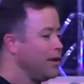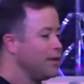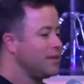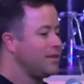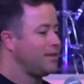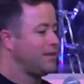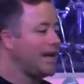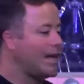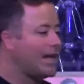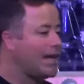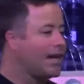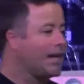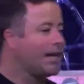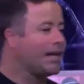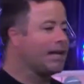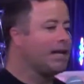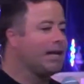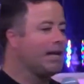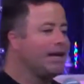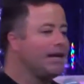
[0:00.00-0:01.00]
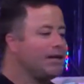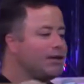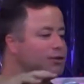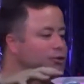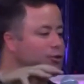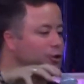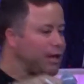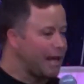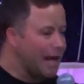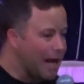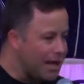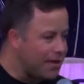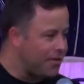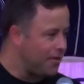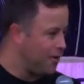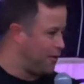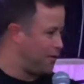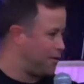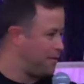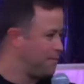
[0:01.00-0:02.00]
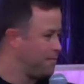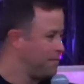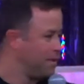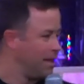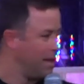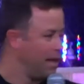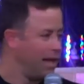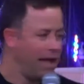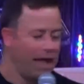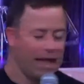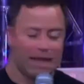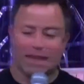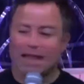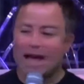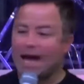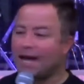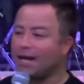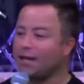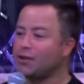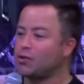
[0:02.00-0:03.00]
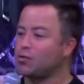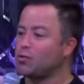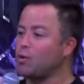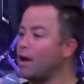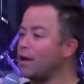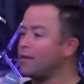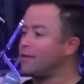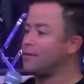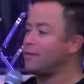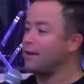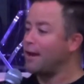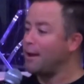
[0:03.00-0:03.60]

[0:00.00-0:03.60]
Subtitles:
sticking together. That is what's